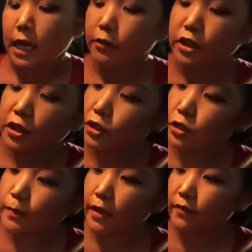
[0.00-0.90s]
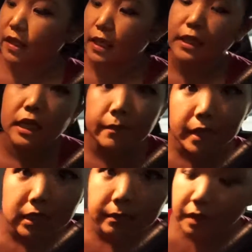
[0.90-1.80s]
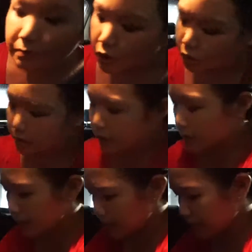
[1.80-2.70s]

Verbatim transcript: which are also puffy, and then I picked up some trees